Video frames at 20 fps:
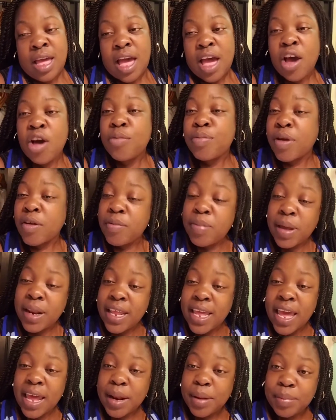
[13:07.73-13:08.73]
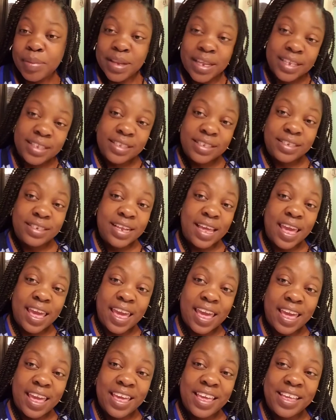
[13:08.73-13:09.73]
I hope everybody had a blessed
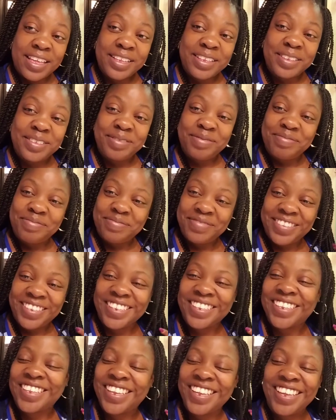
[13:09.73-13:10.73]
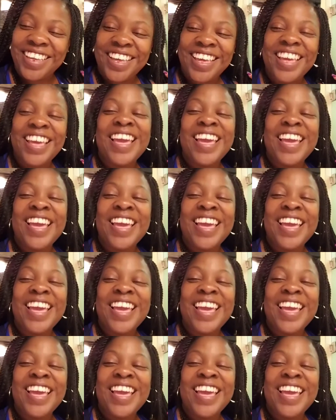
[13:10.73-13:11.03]
day.